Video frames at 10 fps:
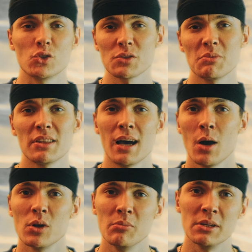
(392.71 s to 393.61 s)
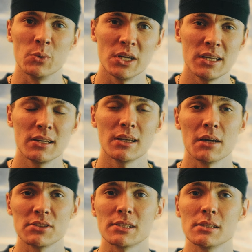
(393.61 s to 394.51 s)
Trust me that I will be reading
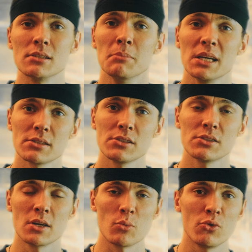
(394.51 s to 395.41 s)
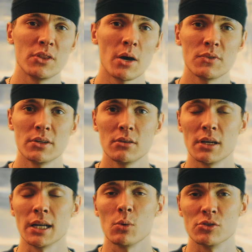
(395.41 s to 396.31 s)
every single message that you put down there
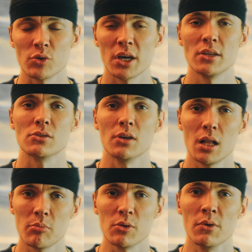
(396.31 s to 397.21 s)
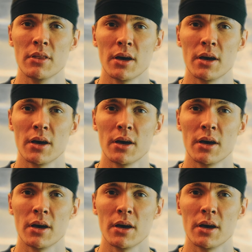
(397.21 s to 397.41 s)
and I will try to help you with